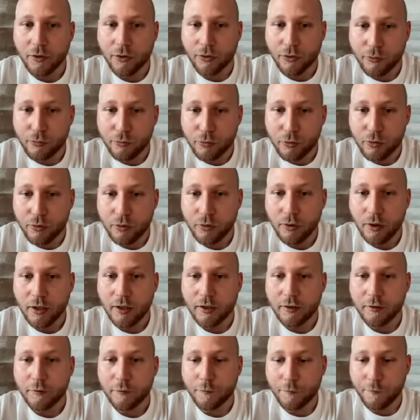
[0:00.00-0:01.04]
through
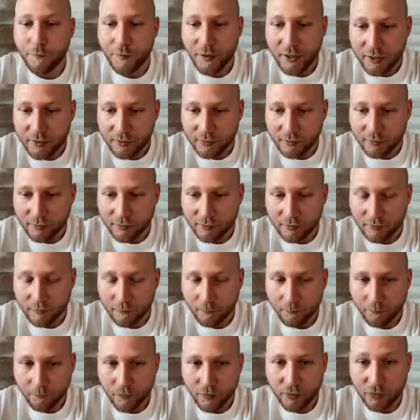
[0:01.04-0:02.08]
fees.
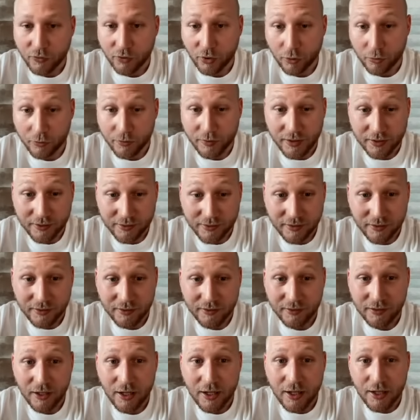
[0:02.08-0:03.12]
So this is
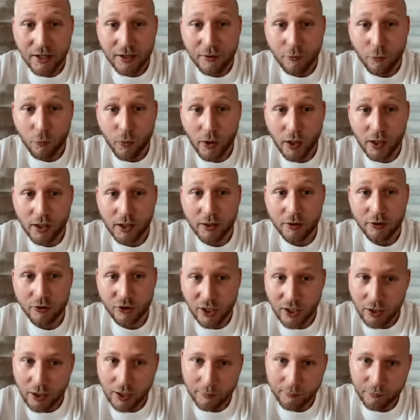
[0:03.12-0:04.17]
where
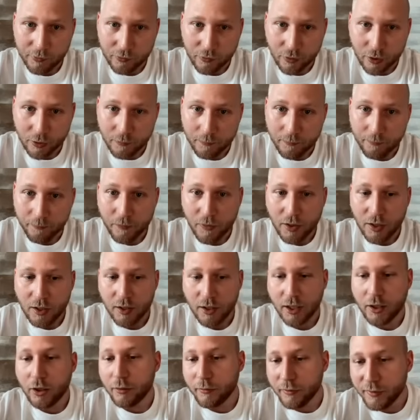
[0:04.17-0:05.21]
Jae comes from.
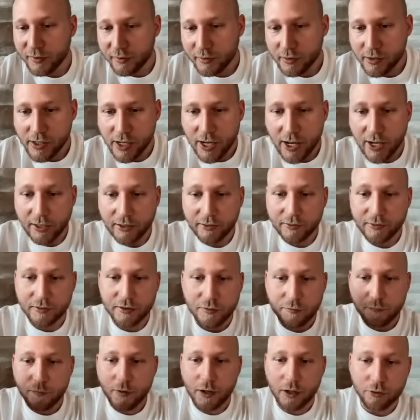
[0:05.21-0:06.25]
And obviously, as the
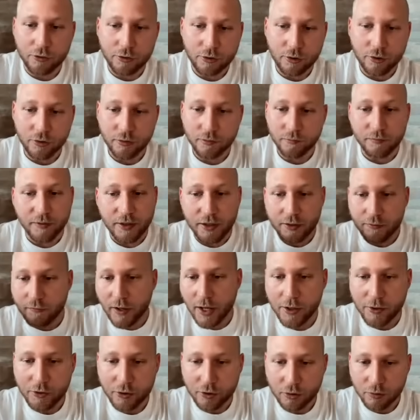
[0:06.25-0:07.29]
founder, the
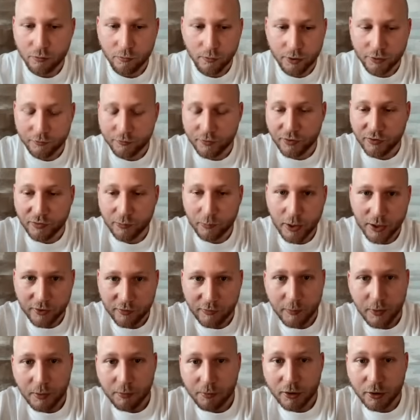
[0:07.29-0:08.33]
inventor, one of the smartest
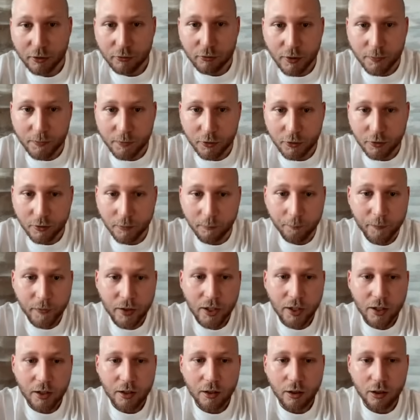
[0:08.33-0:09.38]
people in crypto,
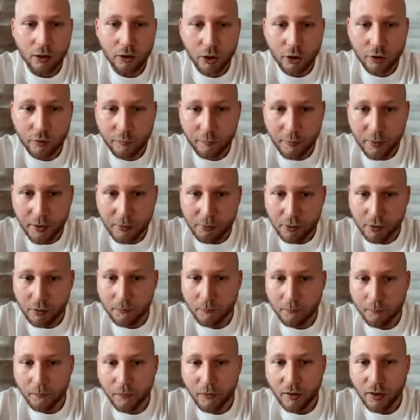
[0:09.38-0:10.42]
a lot of people
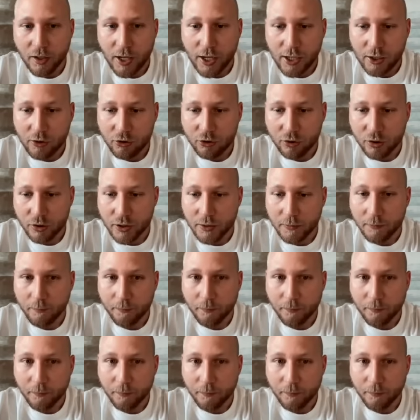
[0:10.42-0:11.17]
actually